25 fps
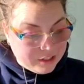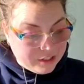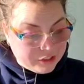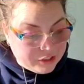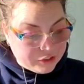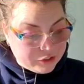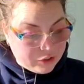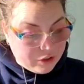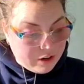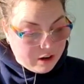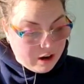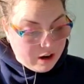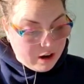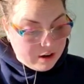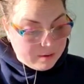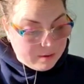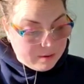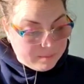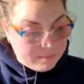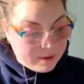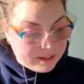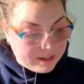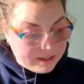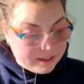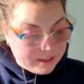so our
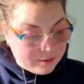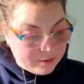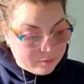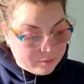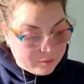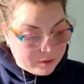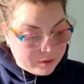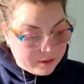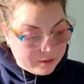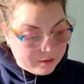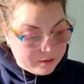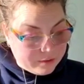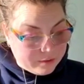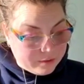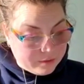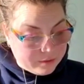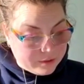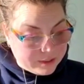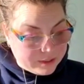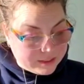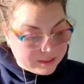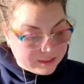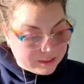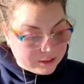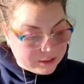heart-mind can work through
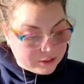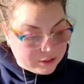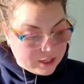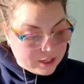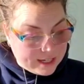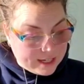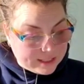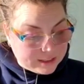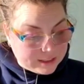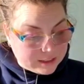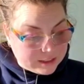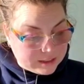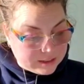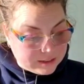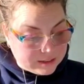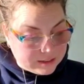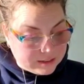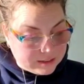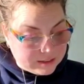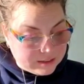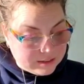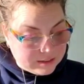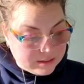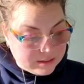these distractions,